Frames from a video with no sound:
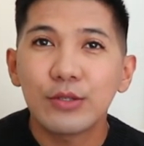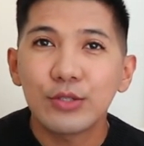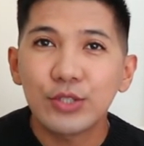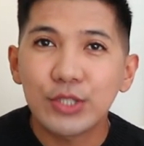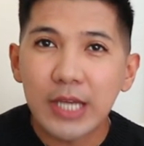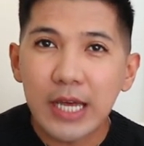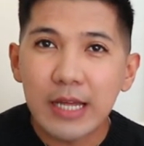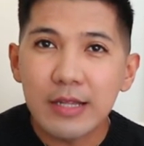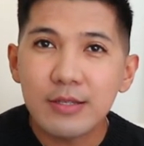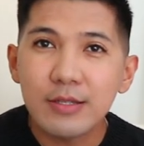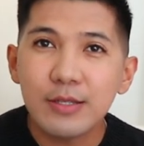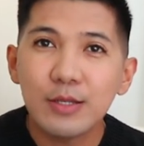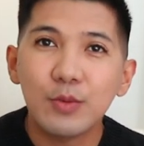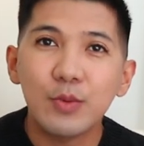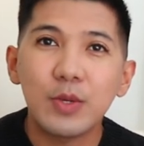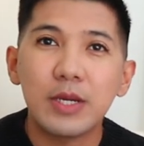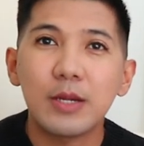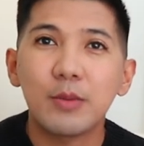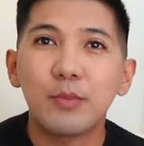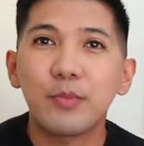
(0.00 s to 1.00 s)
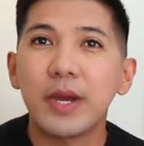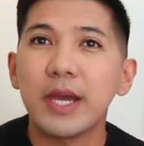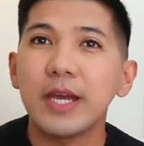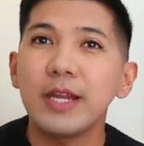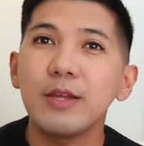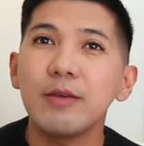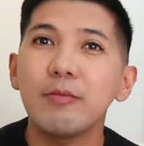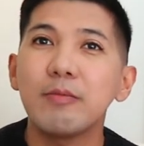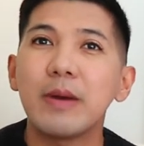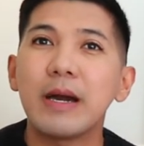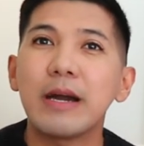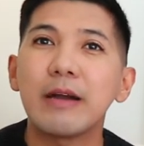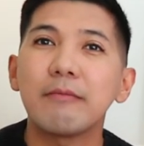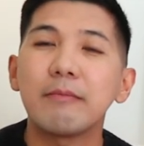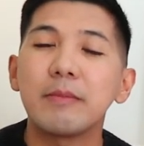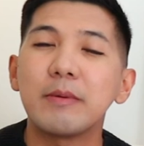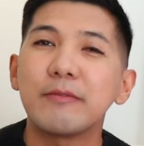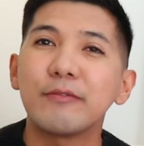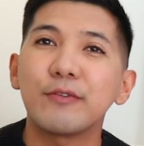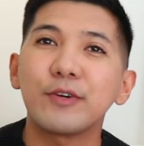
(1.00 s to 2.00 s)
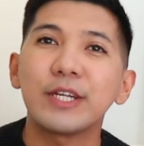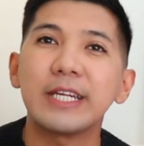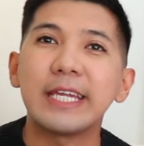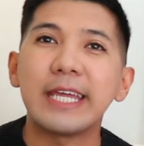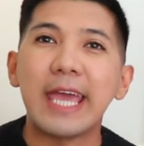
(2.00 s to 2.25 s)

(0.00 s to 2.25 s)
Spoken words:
to chance to win a brand new bag before